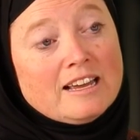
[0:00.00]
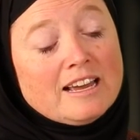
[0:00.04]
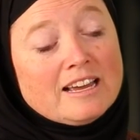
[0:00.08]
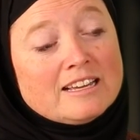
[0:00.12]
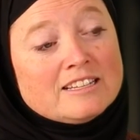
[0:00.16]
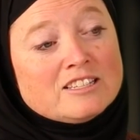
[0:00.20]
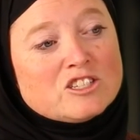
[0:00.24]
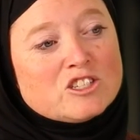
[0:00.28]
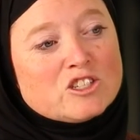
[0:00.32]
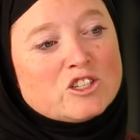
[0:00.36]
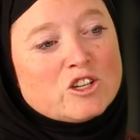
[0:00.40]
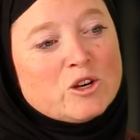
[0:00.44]

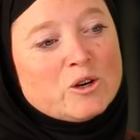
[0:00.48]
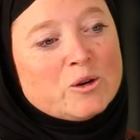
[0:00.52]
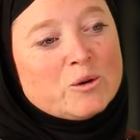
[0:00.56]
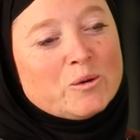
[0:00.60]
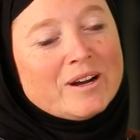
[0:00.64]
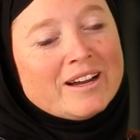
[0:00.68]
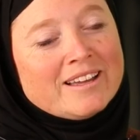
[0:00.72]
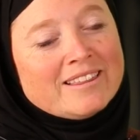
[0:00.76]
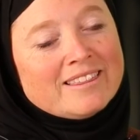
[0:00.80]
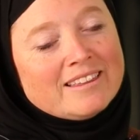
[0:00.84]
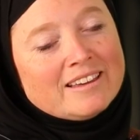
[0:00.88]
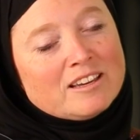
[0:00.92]
And
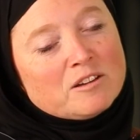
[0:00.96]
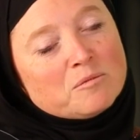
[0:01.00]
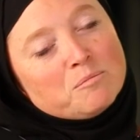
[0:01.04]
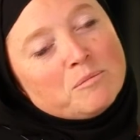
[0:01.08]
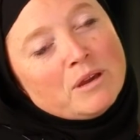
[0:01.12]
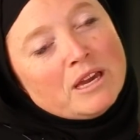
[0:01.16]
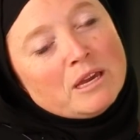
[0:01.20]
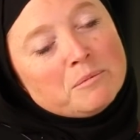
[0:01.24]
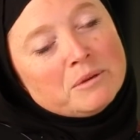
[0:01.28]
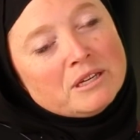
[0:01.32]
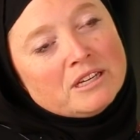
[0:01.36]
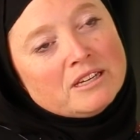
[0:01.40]
so I think
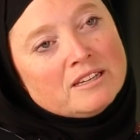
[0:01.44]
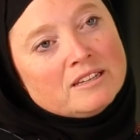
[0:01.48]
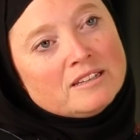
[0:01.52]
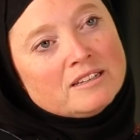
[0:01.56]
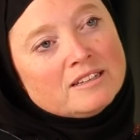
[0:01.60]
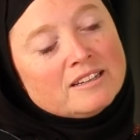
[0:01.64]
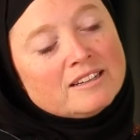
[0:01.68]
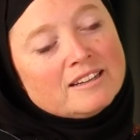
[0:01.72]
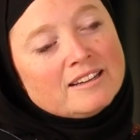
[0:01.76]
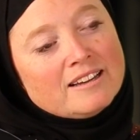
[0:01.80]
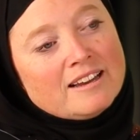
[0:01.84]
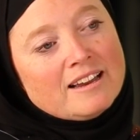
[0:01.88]

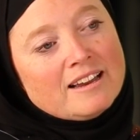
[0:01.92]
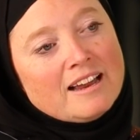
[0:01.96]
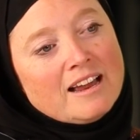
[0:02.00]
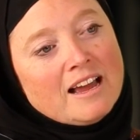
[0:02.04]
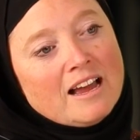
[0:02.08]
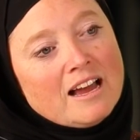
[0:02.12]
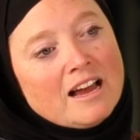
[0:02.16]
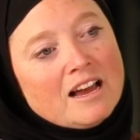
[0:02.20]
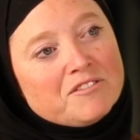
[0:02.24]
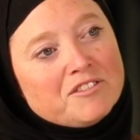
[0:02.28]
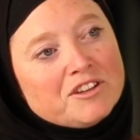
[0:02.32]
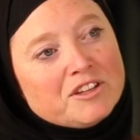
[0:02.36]
maybe
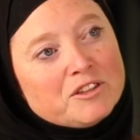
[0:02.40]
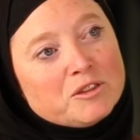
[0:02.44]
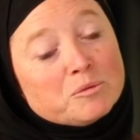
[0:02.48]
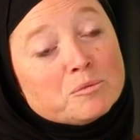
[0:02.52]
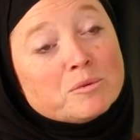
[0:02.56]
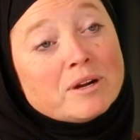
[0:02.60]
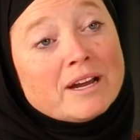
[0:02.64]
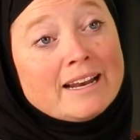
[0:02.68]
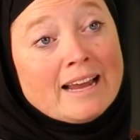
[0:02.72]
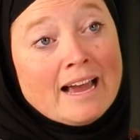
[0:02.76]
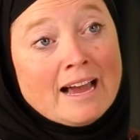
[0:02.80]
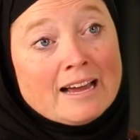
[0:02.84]
having the
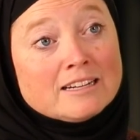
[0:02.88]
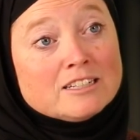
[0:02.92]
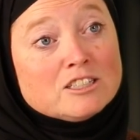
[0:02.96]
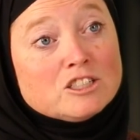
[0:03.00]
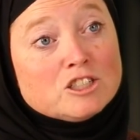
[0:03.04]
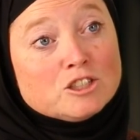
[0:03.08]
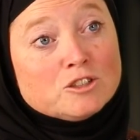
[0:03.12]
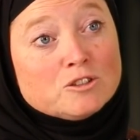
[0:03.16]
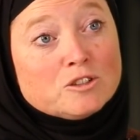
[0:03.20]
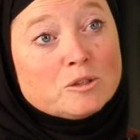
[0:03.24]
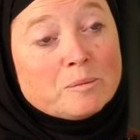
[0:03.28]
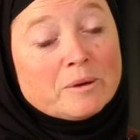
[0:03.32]
right
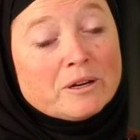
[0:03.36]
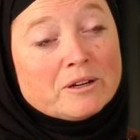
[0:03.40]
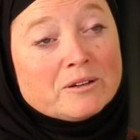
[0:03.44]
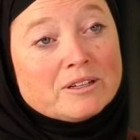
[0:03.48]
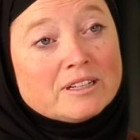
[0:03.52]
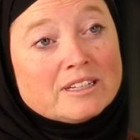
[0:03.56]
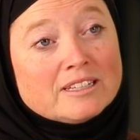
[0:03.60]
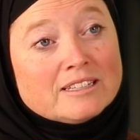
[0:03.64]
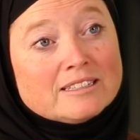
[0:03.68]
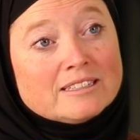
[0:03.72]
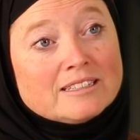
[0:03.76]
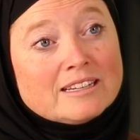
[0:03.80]
attitude
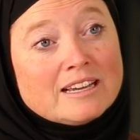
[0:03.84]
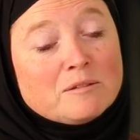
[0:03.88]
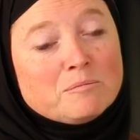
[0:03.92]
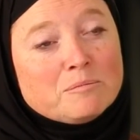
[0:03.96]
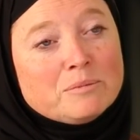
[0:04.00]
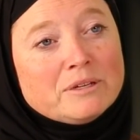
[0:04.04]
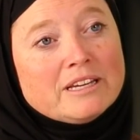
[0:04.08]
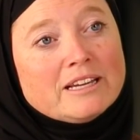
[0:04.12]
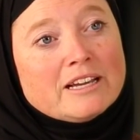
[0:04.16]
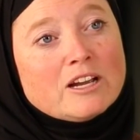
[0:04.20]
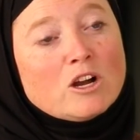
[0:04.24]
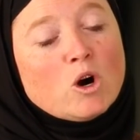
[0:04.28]
about it
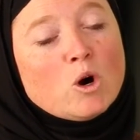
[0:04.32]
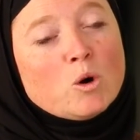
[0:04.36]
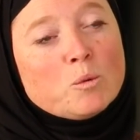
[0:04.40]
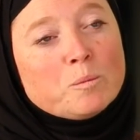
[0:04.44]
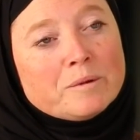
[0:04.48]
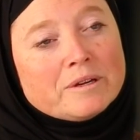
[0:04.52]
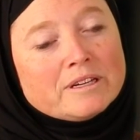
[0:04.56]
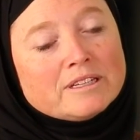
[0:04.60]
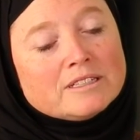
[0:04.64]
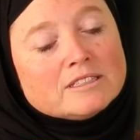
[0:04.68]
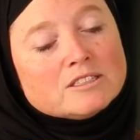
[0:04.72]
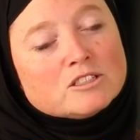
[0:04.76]
and being
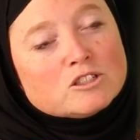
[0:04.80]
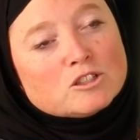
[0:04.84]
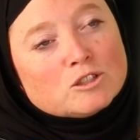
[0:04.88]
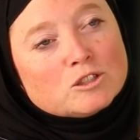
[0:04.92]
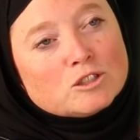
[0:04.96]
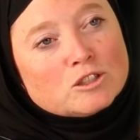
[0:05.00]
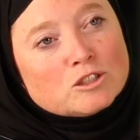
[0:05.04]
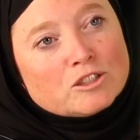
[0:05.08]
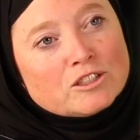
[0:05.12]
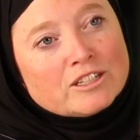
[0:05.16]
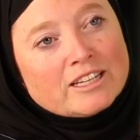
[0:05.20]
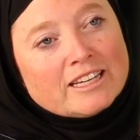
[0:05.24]
open to
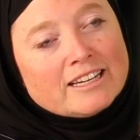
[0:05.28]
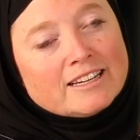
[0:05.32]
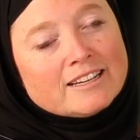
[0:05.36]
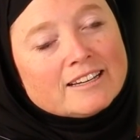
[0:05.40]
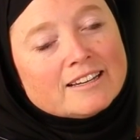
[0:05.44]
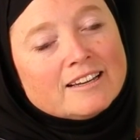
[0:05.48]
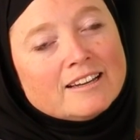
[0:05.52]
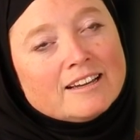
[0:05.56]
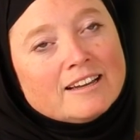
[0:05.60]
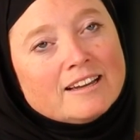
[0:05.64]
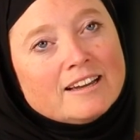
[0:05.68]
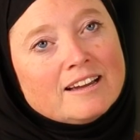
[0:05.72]

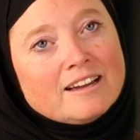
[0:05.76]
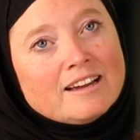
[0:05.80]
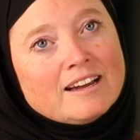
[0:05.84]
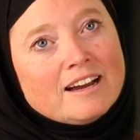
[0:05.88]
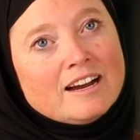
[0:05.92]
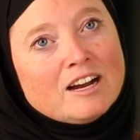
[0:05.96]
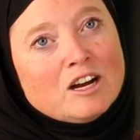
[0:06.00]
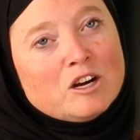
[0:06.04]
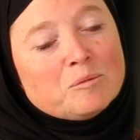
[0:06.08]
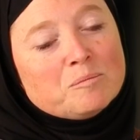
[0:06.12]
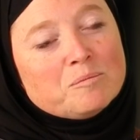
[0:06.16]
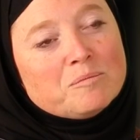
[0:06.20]
learning
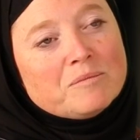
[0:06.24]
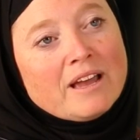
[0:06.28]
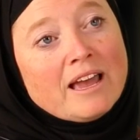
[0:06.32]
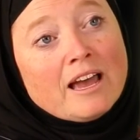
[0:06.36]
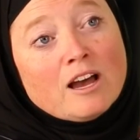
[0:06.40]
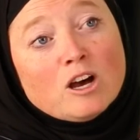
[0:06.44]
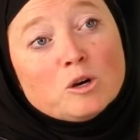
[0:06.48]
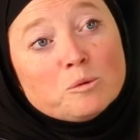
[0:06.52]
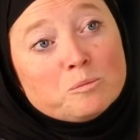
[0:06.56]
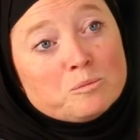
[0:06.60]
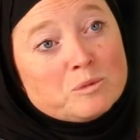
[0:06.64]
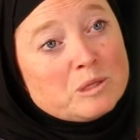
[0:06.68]
um,
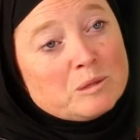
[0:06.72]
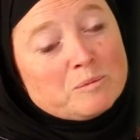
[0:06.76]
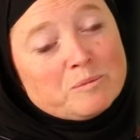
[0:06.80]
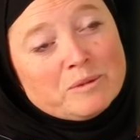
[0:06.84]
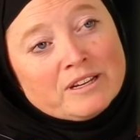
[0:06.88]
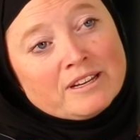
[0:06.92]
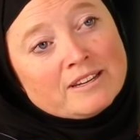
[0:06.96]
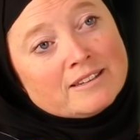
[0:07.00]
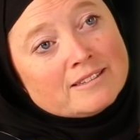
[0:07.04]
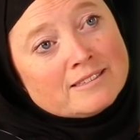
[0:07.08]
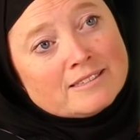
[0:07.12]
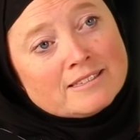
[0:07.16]
helps
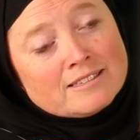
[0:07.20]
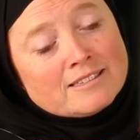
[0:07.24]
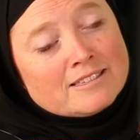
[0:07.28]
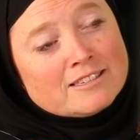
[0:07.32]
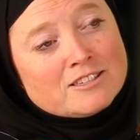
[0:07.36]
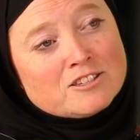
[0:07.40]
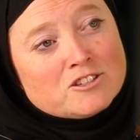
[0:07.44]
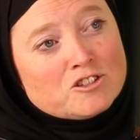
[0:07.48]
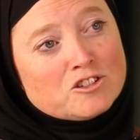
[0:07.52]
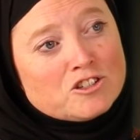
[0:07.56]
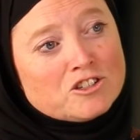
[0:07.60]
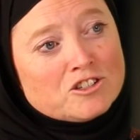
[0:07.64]
because the
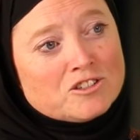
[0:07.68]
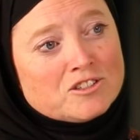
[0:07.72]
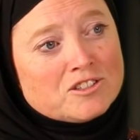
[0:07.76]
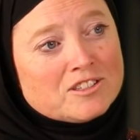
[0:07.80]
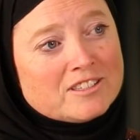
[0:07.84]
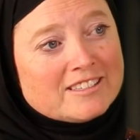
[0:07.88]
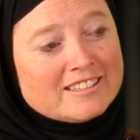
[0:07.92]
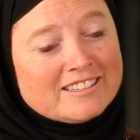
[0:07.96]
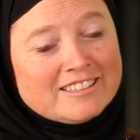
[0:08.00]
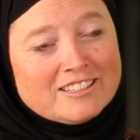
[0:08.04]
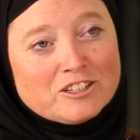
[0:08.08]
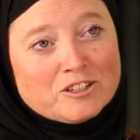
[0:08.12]

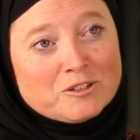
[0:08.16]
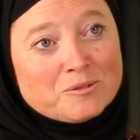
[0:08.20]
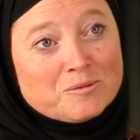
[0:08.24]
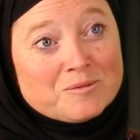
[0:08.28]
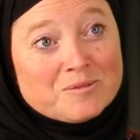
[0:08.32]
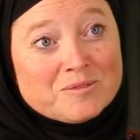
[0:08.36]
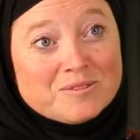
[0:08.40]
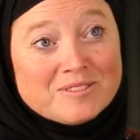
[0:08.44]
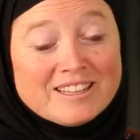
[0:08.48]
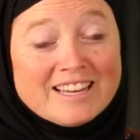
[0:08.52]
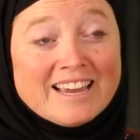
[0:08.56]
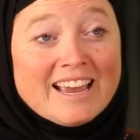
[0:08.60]
sisters, you
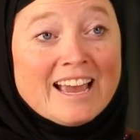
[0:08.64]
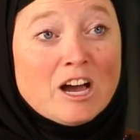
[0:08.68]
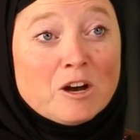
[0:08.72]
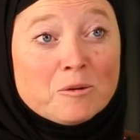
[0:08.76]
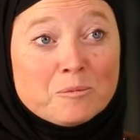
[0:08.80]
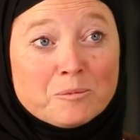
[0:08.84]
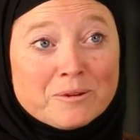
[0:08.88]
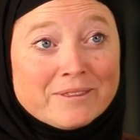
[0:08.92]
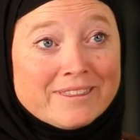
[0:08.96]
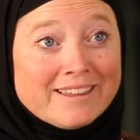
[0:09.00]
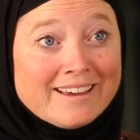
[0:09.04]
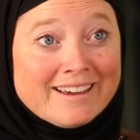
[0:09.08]
know, they
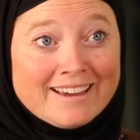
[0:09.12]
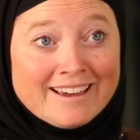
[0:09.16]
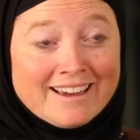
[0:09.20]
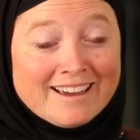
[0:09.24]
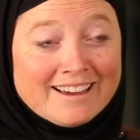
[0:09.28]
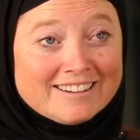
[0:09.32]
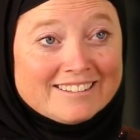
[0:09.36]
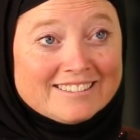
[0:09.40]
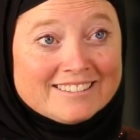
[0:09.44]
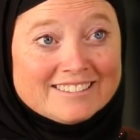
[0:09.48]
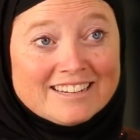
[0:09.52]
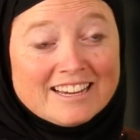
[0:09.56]
help when they
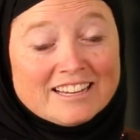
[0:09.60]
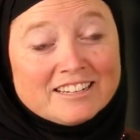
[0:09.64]
can.